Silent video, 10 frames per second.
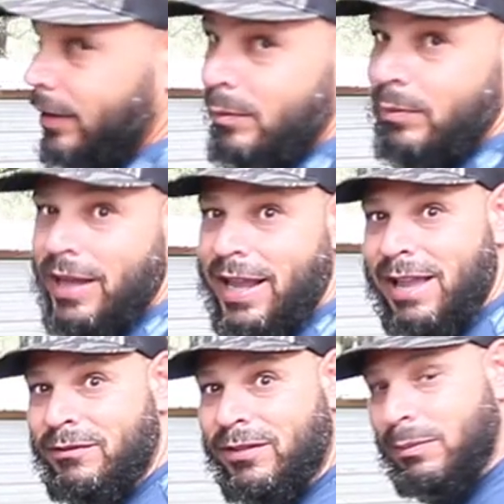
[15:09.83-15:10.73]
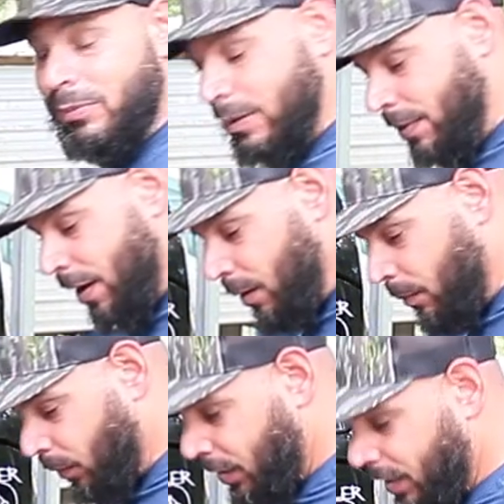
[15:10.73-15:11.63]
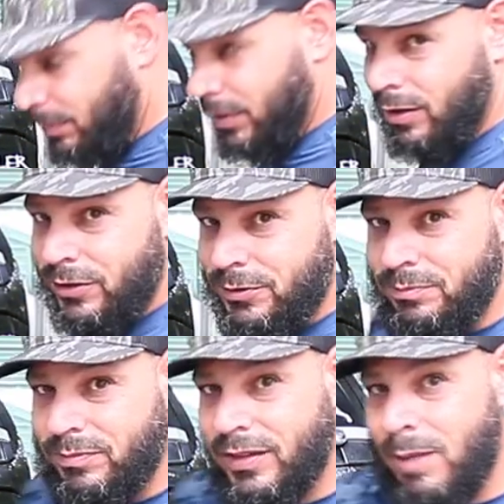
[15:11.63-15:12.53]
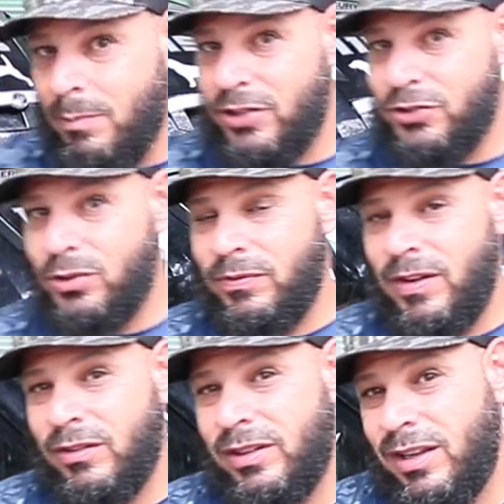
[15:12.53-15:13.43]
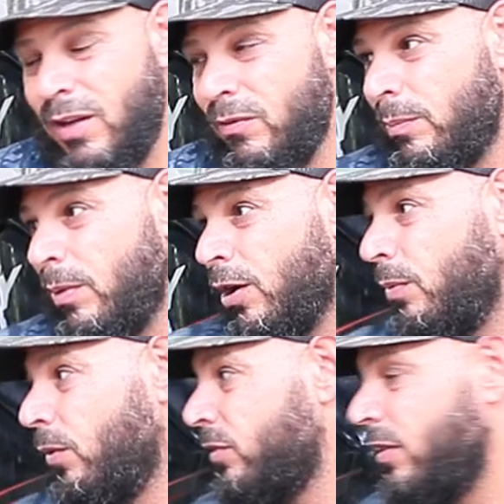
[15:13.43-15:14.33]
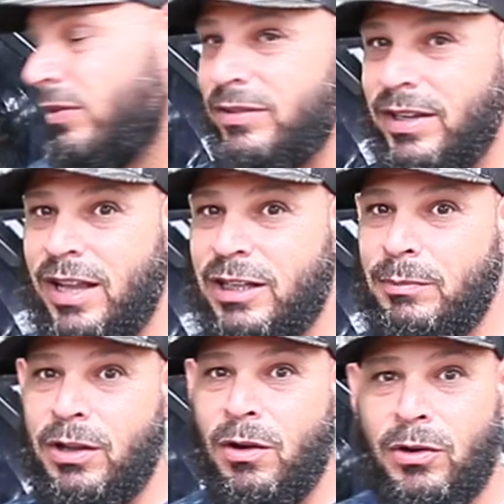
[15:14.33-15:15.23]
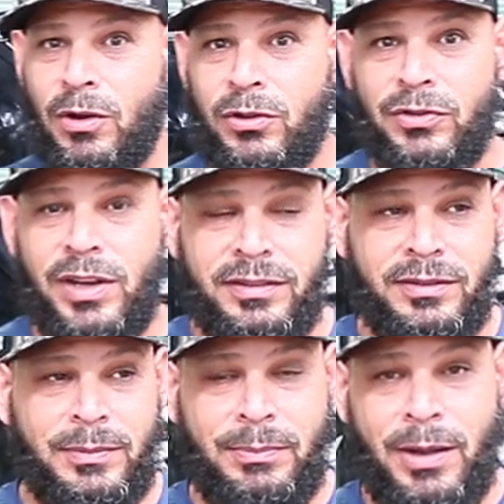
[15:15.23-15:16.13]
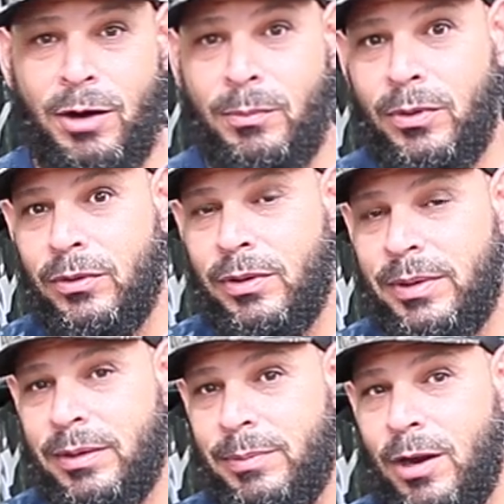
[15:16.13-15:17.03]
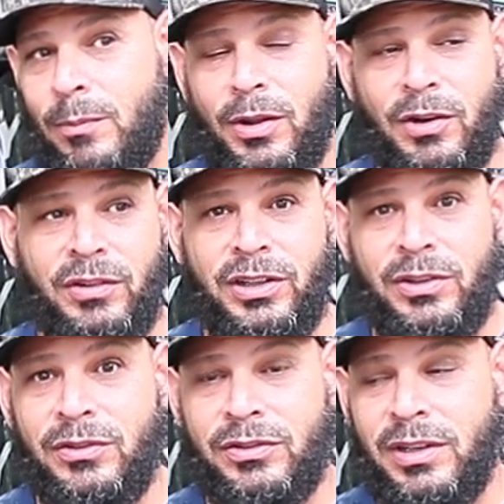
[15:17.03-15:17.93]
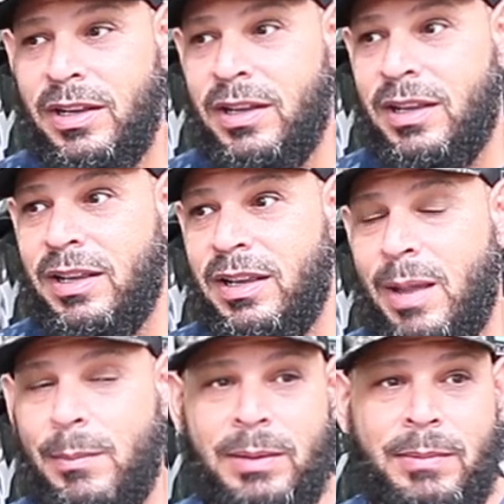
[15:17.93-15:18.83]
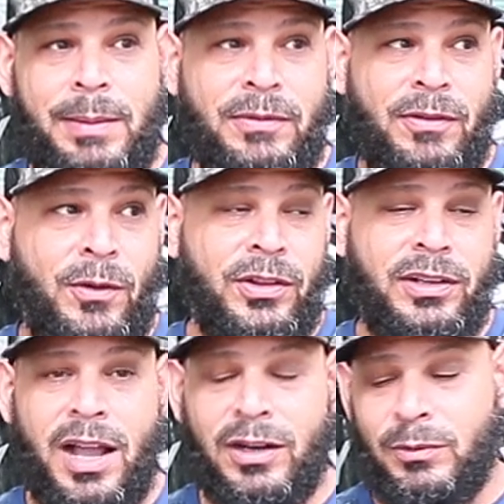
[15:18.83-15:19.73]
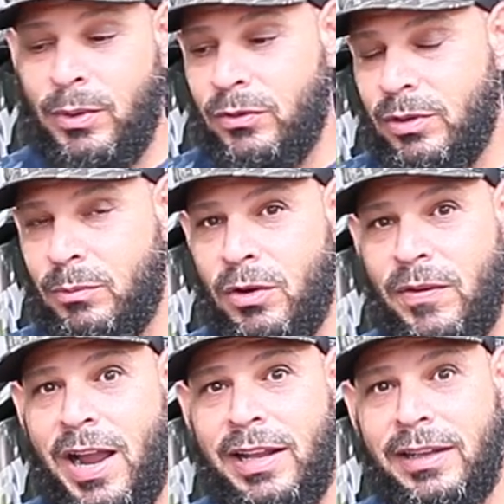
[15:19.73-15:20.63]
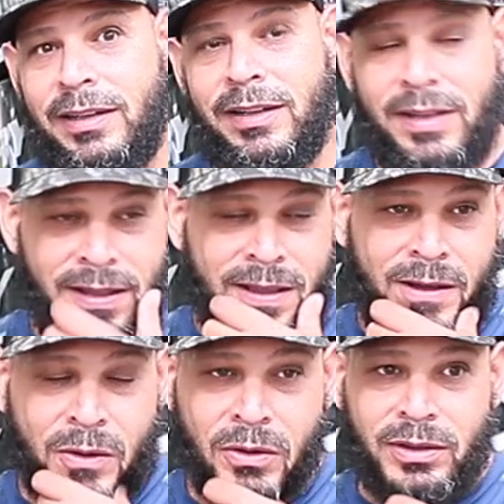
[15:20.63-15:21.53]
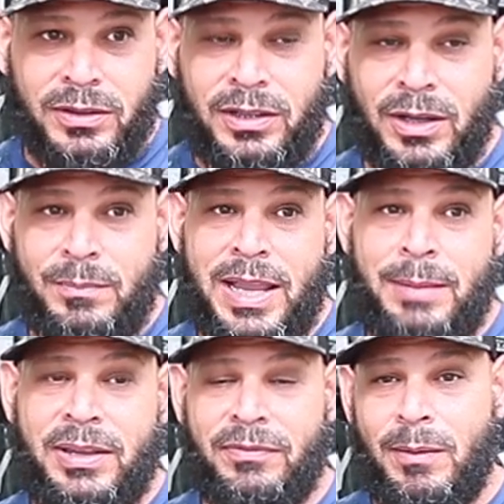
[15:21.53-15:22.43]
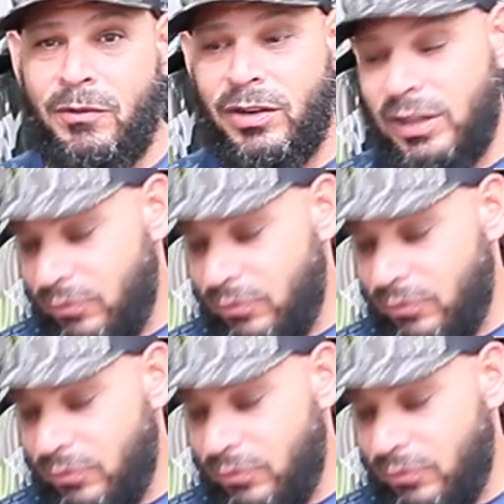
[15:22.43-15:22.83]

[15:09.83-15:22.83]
here, but I haven't really put a power pole on it because I'm not sure if I really care for the power poles, because ever since I got the Minn Kota Ultrex, I mean, the power pole, I mean, the power pole I don't really use. I mean, maybe if I wanted to dock the boat somewhere off an island, or, you know, maybe if I'm really,